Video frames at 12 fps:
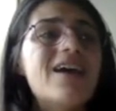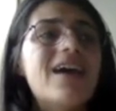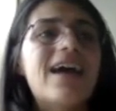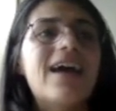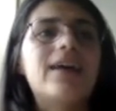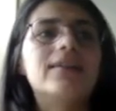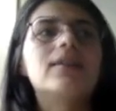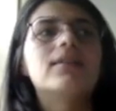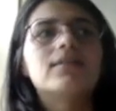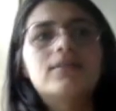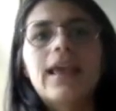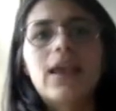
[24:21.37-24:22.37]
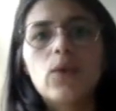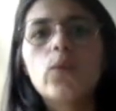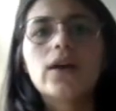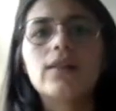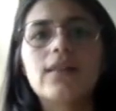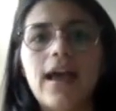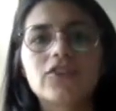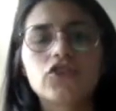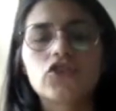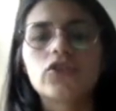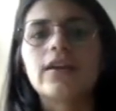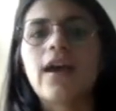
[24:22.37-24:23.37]
and they will
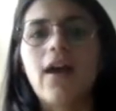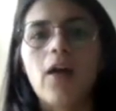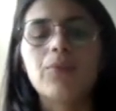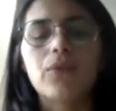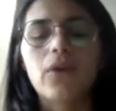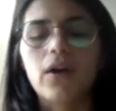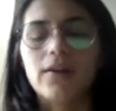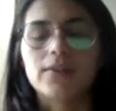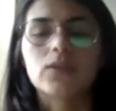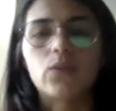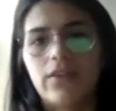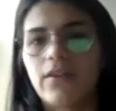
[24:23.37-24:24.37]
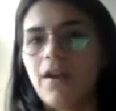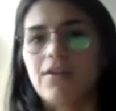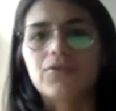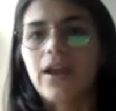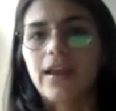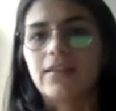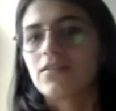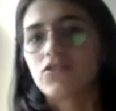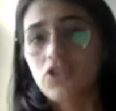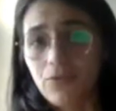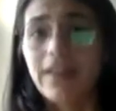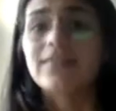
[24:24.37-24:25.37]
actually help us with our grade
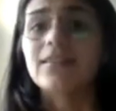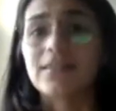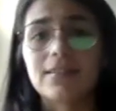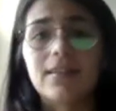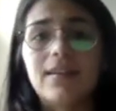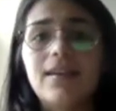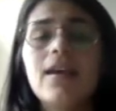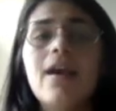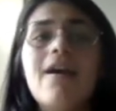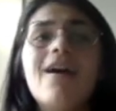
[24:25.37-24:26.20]
tremendously.